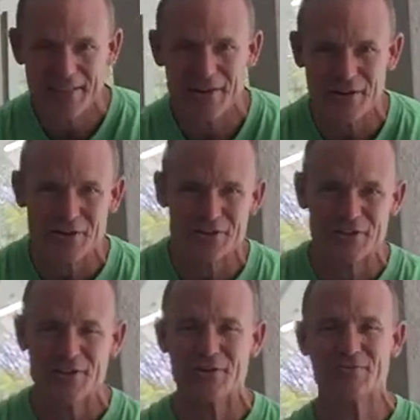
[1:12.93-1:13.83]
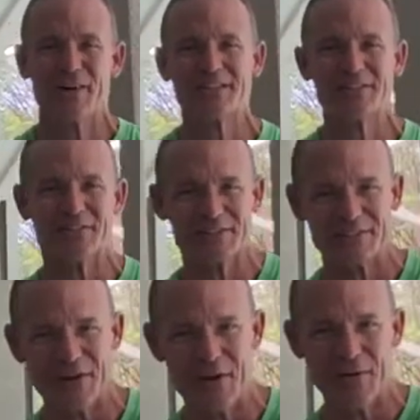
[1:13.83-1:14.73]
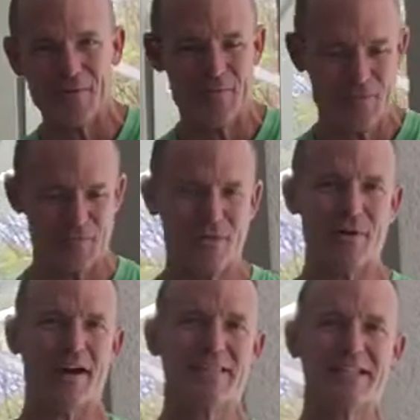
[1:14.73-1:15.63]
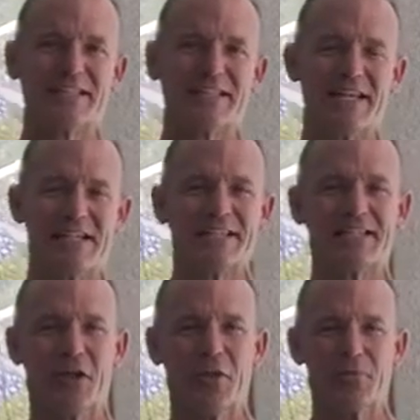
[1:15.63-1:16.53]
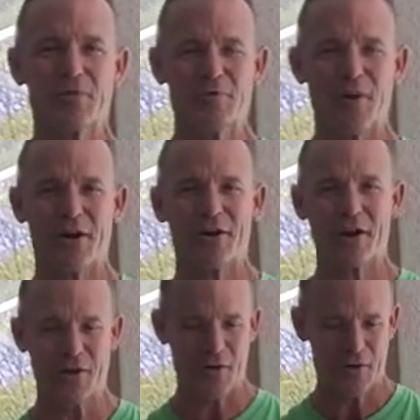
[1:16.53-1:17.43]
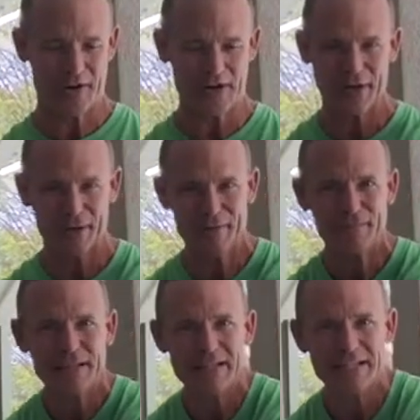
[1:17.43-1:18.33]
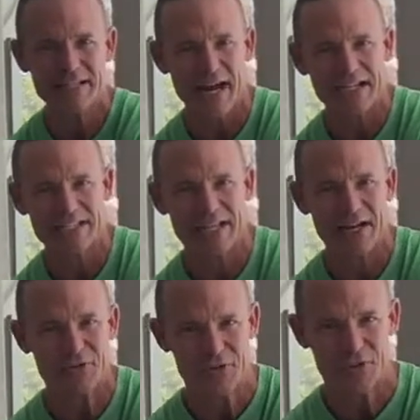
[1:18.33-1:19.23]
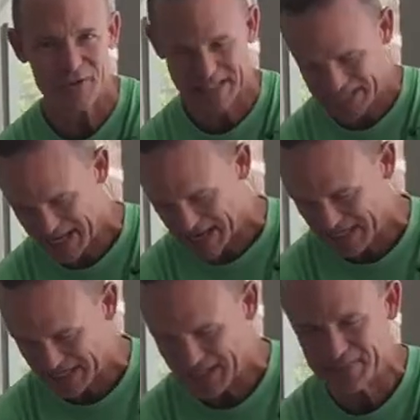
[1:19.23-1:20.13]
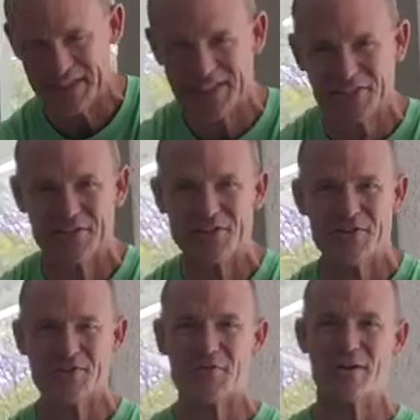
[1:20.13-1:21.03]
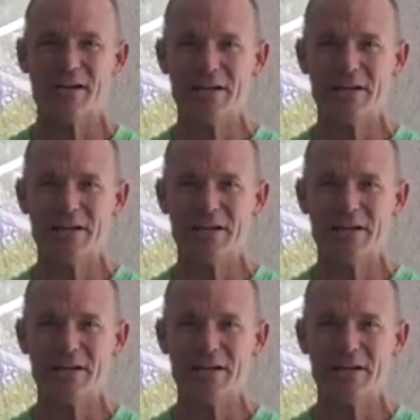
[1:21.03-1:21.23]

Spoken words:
they're using those muscles. So I think Stinky's telling me we better get going here. He's on a schedule, this guy. He's got things to do.